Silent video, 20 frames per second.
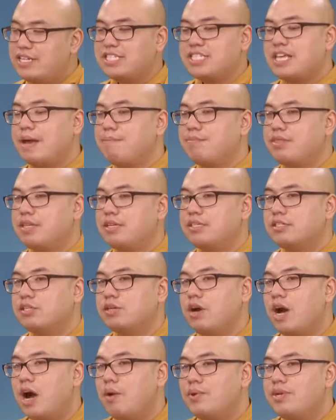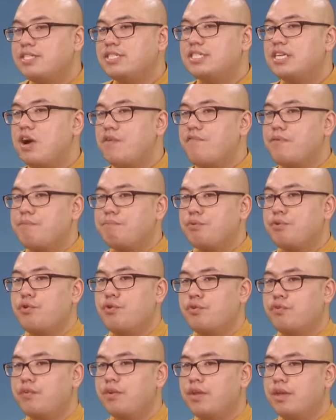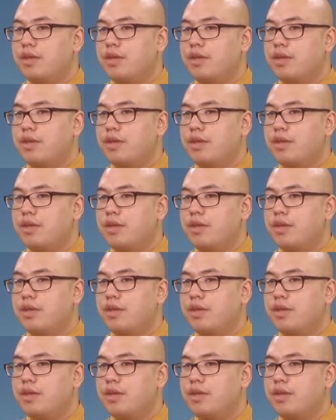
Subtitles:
something, to always self-improve,